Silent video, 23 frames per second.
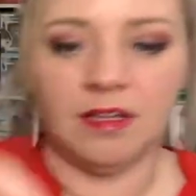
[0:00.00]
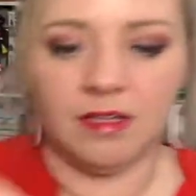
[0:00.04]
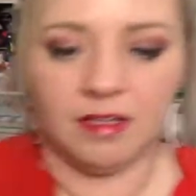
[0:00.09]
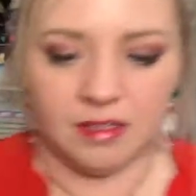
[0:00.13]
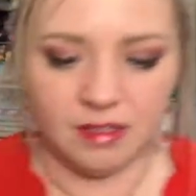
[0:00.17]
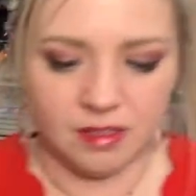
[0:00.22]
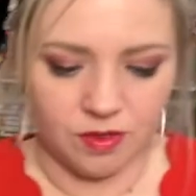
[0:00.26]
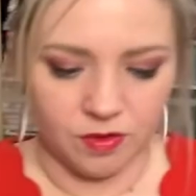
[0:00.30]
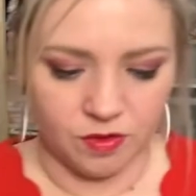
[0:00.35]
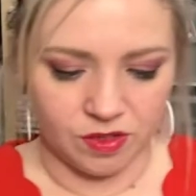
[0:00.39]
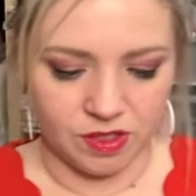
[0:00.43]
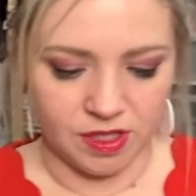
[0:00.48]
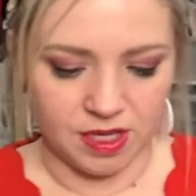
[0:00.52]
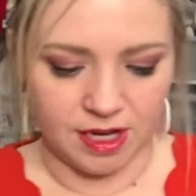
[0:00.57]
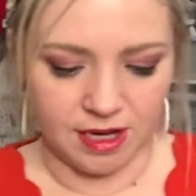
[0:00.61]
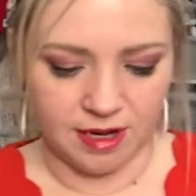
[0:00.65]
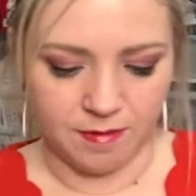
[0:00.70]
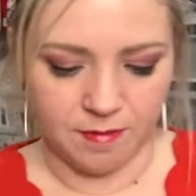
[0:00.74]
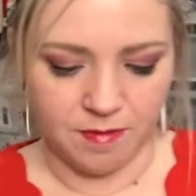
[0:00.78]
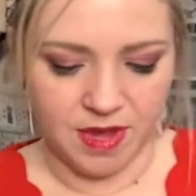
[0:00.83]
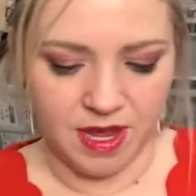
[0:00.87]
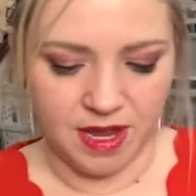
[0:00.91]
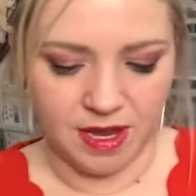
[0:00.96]
So it's like
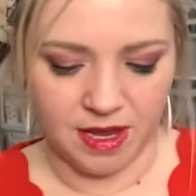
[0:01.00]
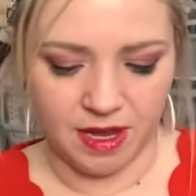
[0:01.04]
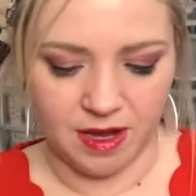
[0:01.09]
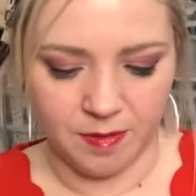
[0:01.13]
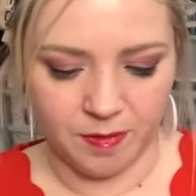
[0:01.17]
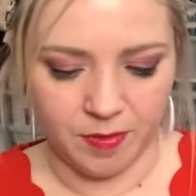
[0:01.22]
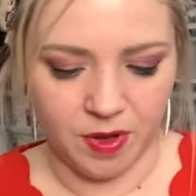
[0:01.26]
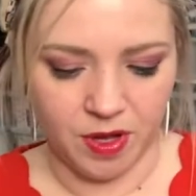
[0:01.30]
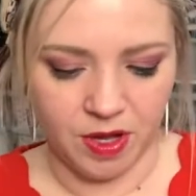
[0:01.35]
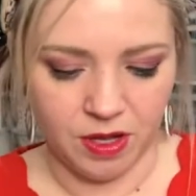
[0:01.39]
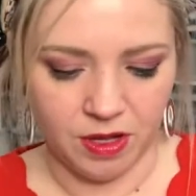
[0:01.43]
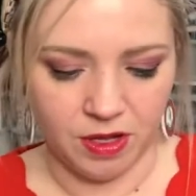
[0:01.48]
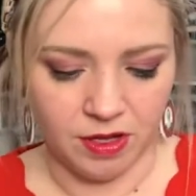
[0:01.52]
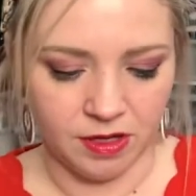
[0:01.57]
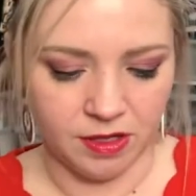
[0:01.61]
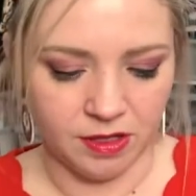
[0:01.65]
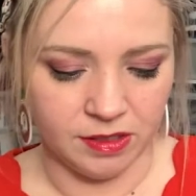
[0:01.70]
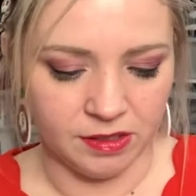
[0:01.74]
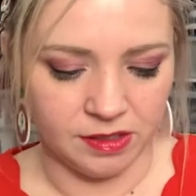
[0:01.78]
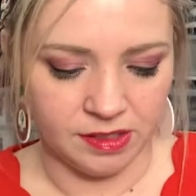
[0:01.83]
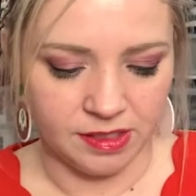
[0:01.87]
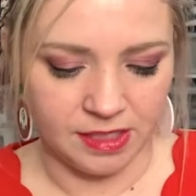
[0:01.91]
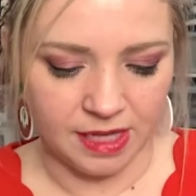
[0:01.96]
a makeup
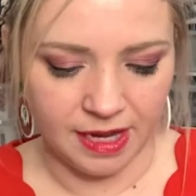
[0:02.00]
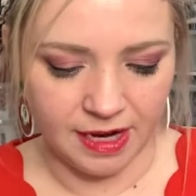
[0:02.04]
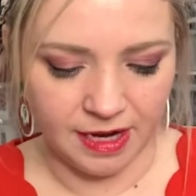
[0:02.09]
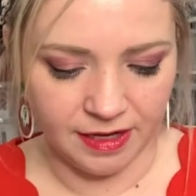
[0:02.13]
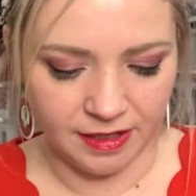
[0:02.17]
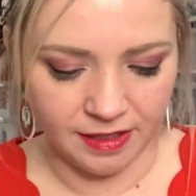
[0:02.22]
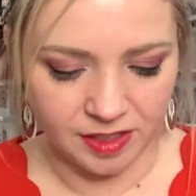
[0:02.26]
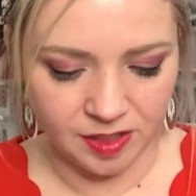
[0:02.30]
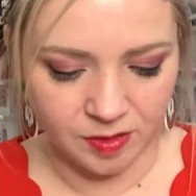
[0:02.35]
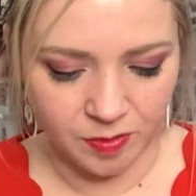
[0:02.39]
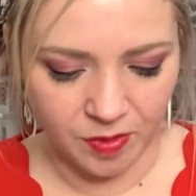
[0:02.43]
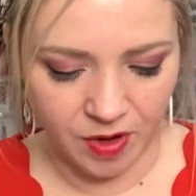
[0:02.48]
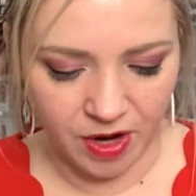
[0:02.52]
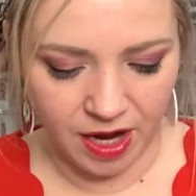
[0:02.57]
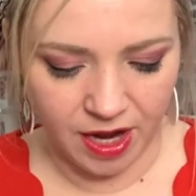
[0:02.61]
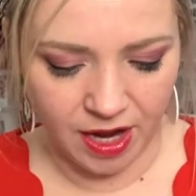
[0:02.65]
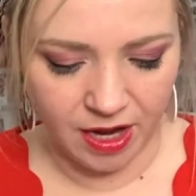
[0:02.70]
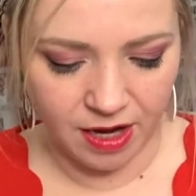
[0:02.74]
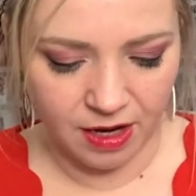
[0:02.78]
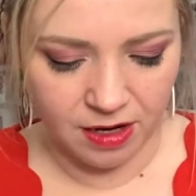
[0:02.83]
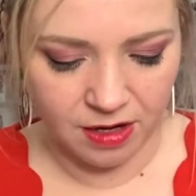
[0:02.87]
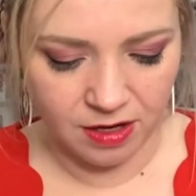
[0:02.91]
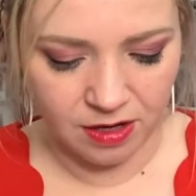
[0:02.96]
setting spray,